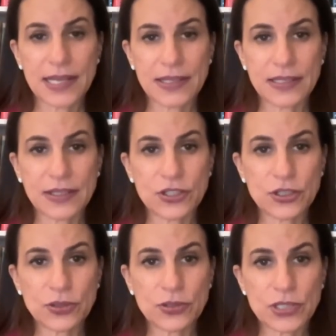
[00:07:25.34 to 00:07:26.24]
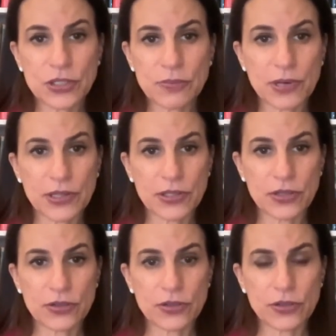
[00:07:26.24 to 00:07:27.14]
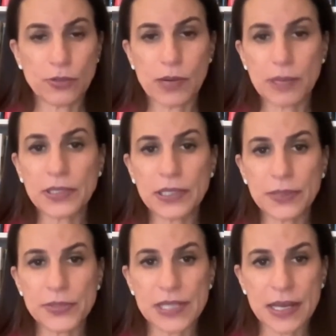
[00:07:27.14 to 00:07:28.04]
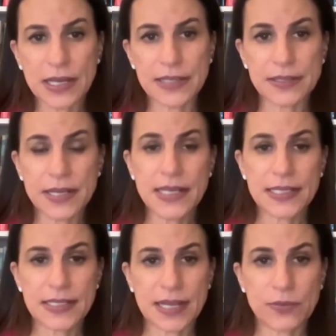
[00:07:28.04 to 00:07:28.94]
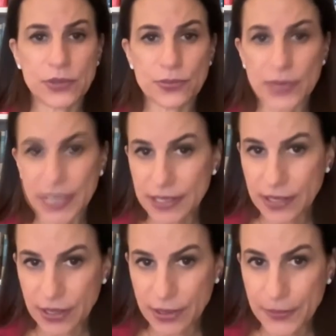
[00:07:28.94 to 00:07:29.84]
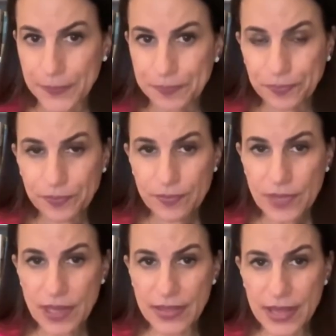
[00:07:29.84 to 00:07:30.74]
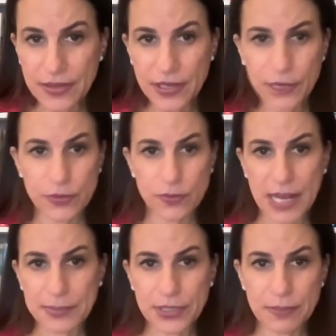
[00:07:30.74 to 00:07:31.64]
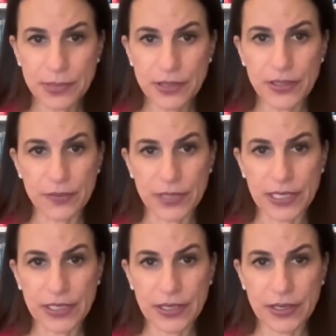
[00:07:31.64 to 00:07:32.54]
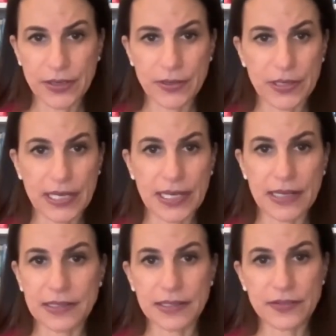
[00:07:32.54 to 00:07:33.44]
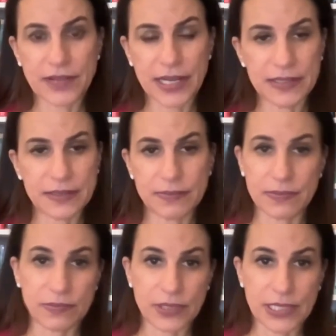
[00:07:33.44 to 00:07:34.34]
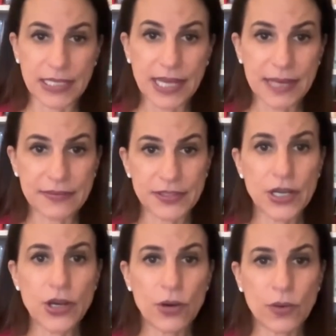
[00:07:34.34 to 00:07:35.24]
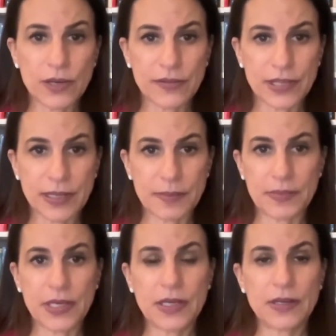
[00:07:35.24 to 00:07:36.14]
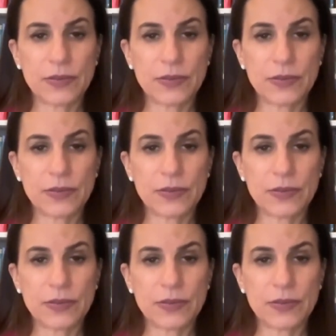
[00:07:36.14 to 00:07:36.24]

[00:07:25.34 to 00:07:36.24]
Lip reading: that the two senior prosecutors who publicly resigned said was ready to go? They thought it was wrapped in a bow and ready to go. And in fact, when they left, one of them